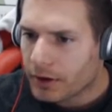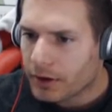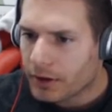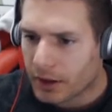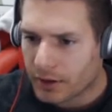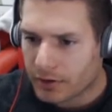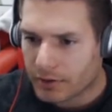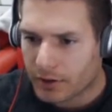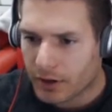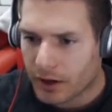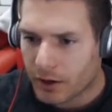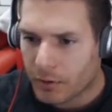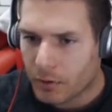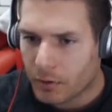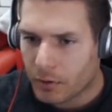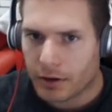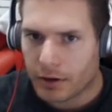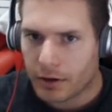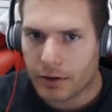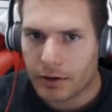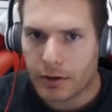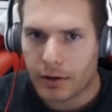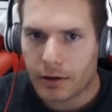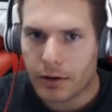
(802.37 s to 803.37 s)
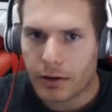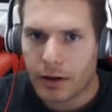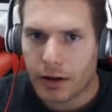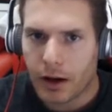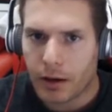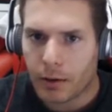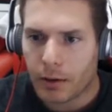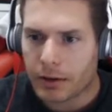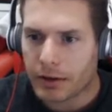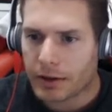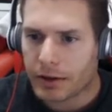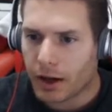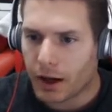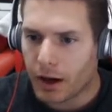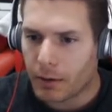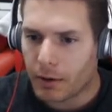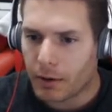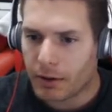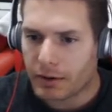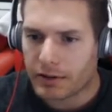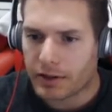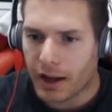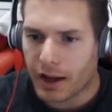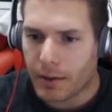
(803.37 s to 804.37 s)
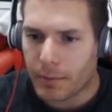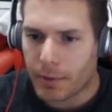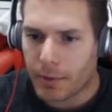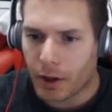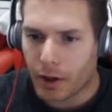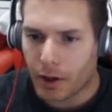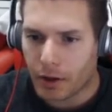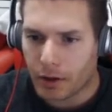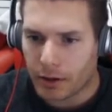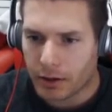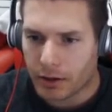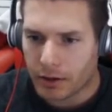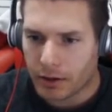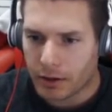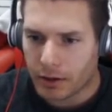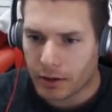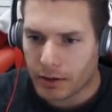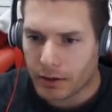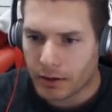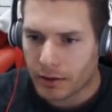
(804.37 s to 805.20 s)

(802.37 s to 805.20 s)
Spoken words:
Yes, I want Gabolg,